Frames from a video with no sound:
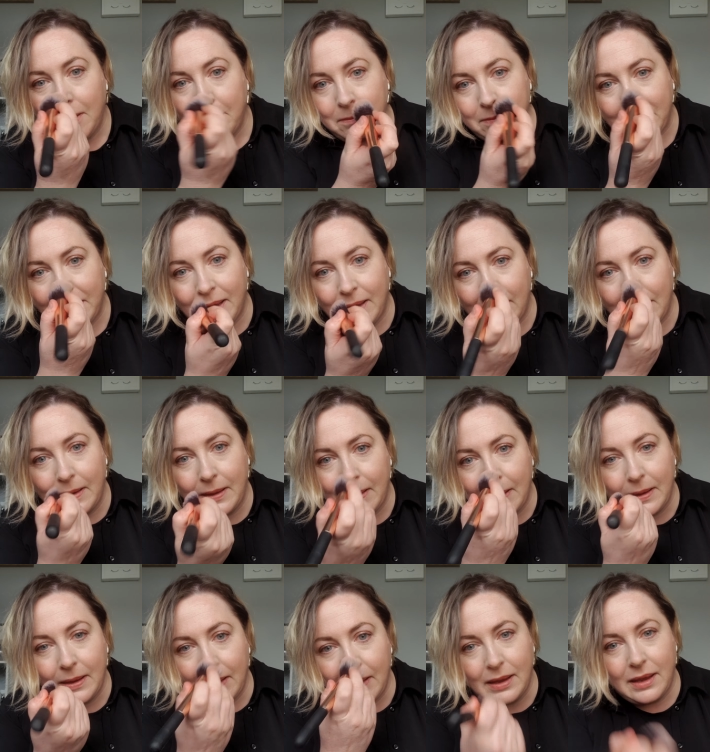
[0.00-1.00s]
But
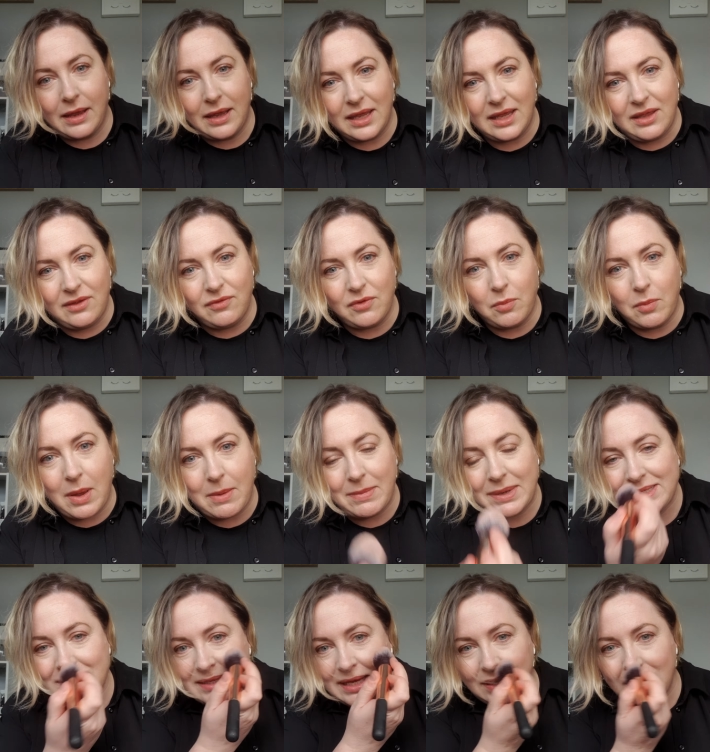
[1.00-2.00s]
even when my
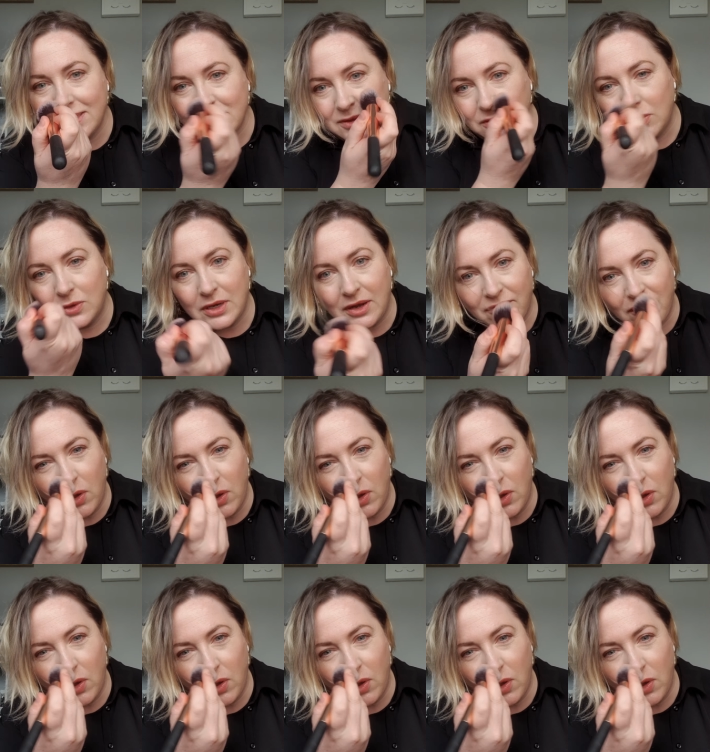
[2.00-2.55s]
skin is good, I've